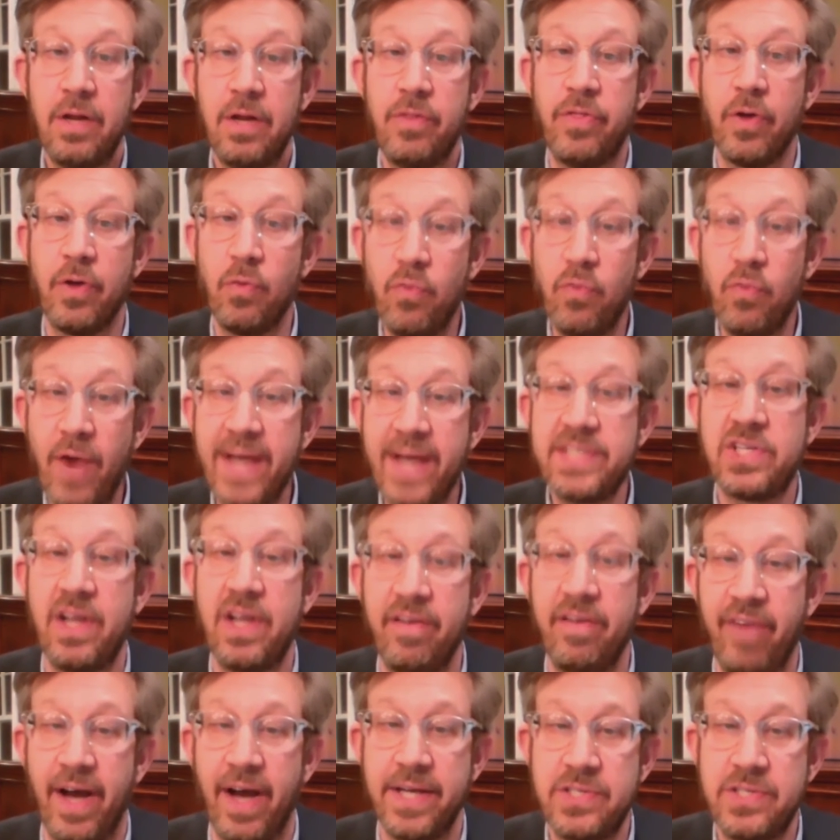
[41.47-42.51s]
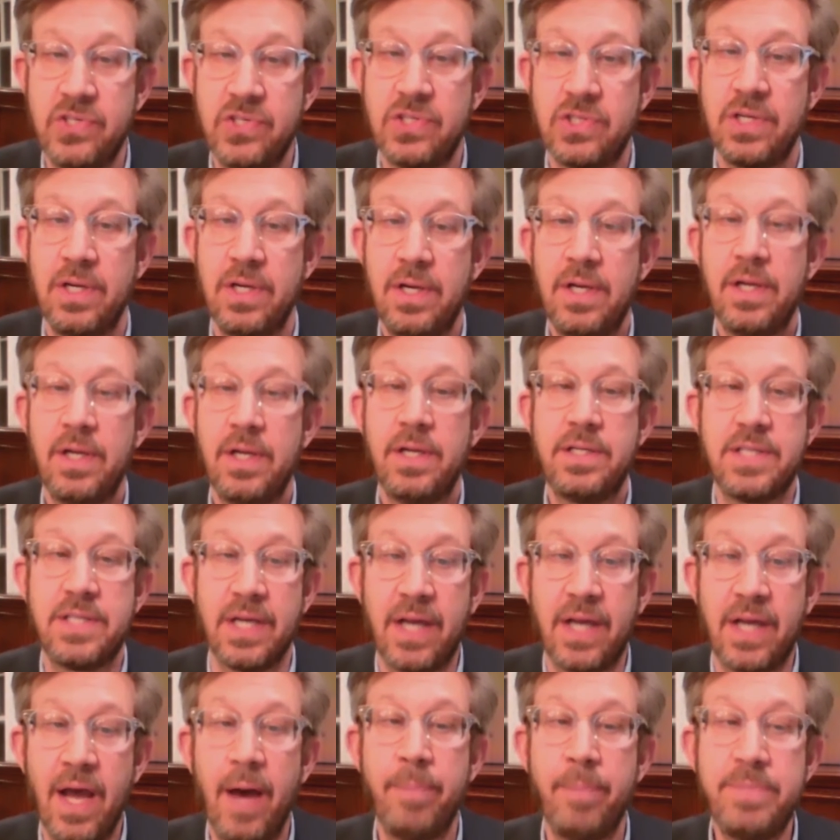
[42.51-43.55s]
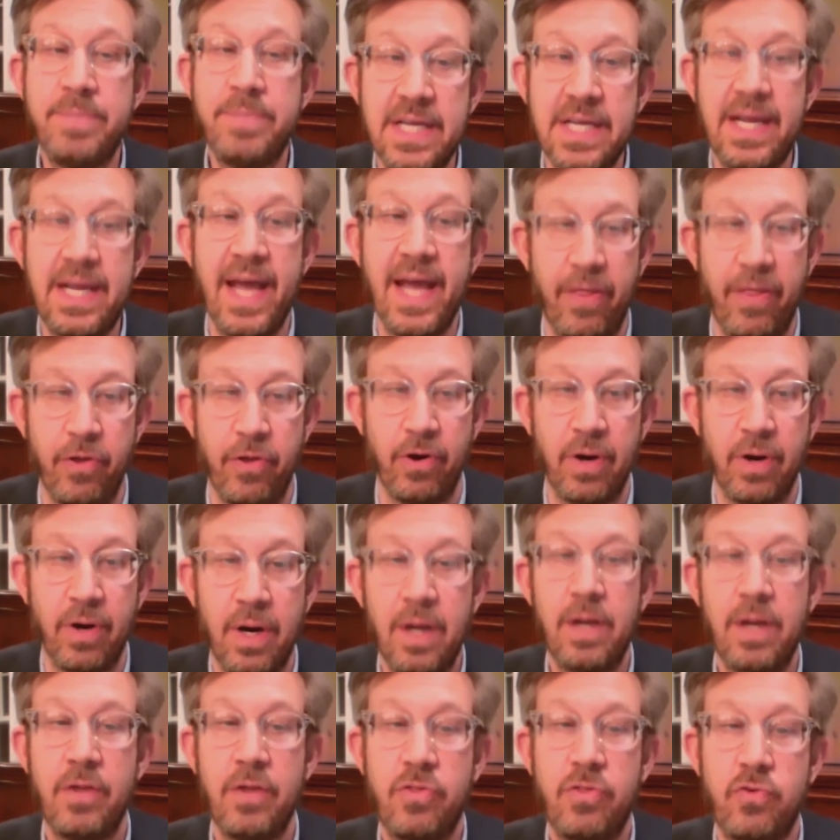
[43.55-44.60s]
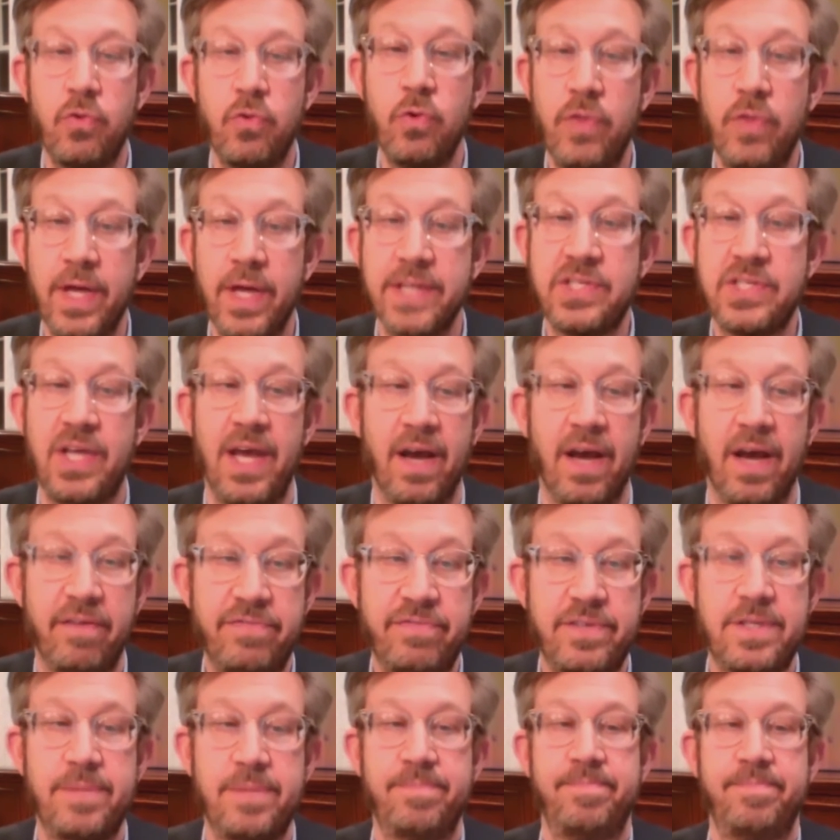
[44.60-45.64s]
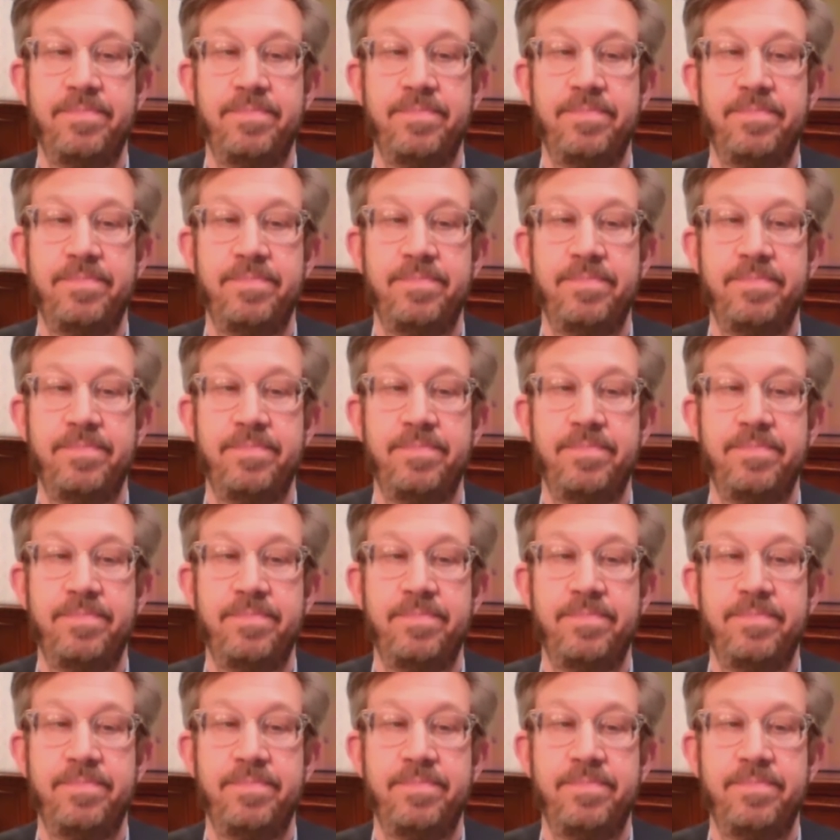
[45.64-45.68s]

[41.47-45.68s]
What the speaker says: the rest of us to come together through this gift.